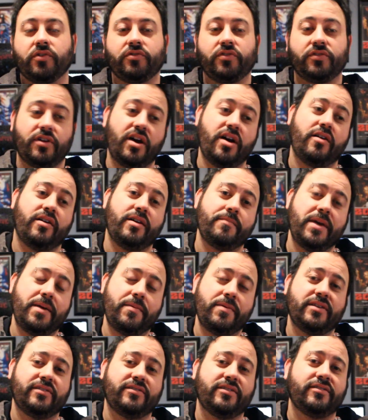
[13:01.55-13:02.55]
So I said, alright,
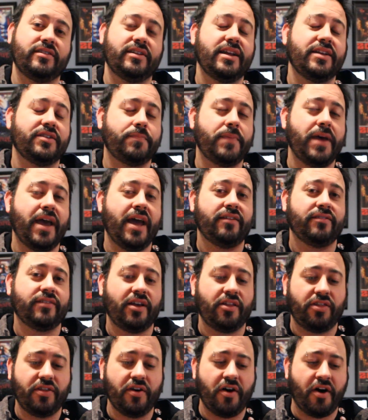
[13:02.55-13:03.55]
maybe this isn't as bad as I
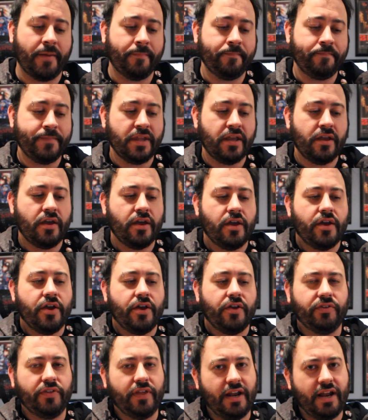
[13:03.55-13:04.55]
thought.
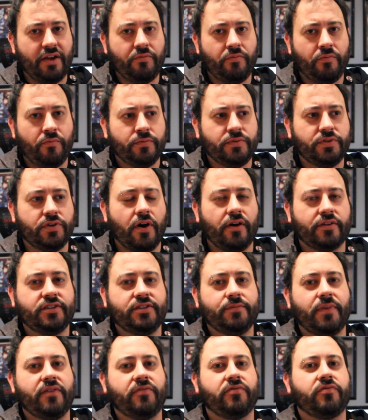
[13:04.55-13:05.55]
So then I talked
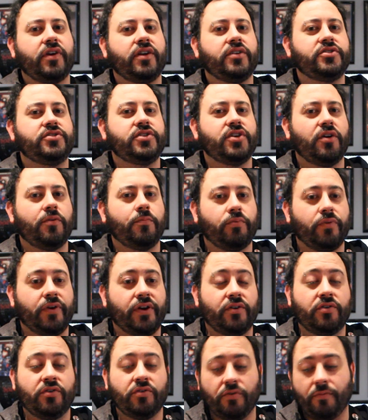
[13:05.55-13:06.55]
to my friend Joe
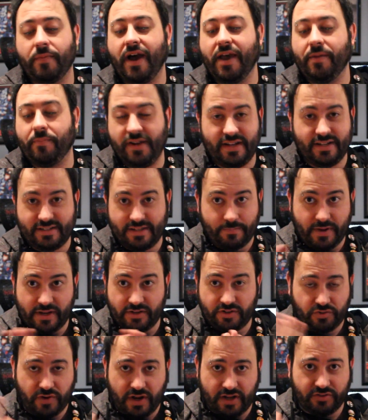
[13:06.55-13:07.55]
Britton, who in my opinion is the
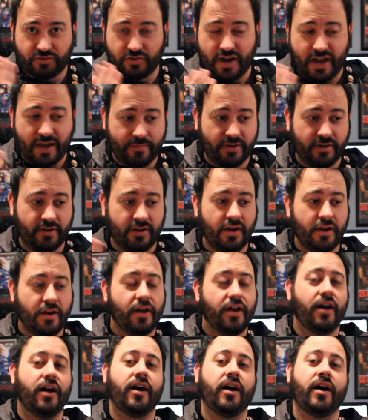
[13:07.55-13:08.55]
best transcriber
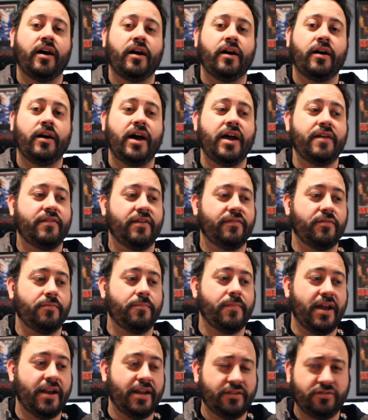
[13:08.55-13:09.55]
I've ever
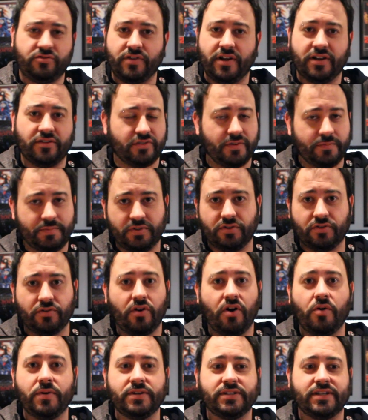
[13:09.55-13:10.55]
met. His transcriptions are
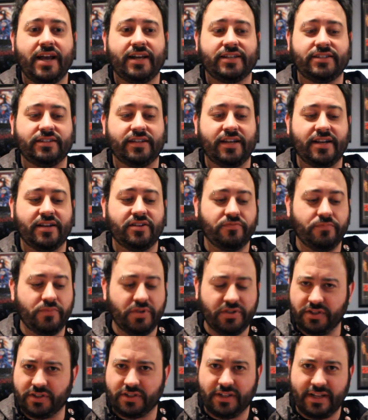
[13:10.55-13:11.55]
always excellent, and his
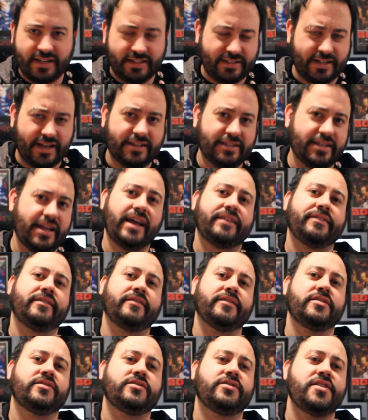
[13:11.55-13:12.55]
musical insight is
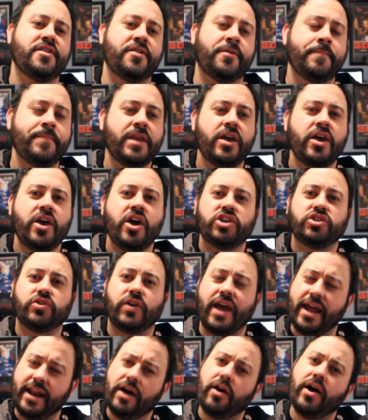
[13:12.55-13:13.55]
excellent too. So I
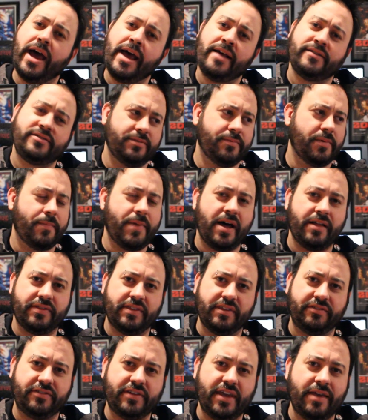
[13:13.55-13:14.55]
had asked him about
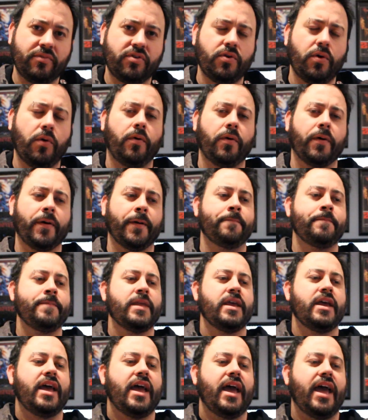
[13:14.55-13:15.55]
the same chord,
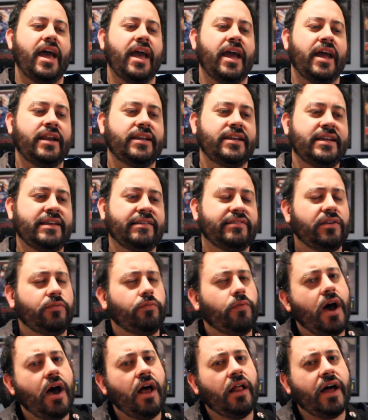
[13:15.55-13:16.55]
and he said,
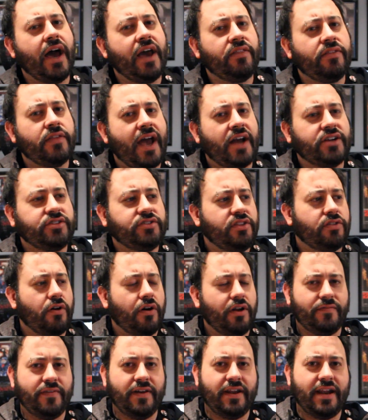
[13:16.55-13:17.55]
well, I've actually
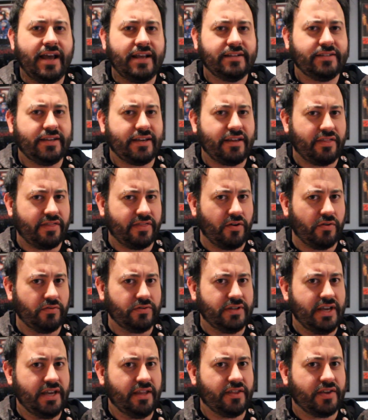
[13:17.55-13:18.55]
thought of it as like a
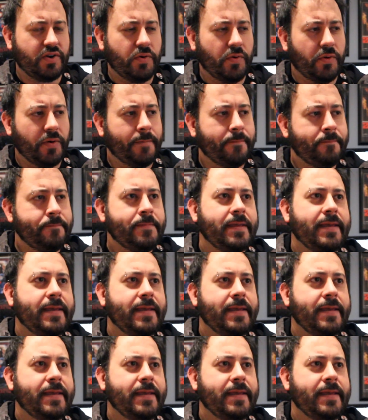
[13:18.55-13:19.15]
13th chord.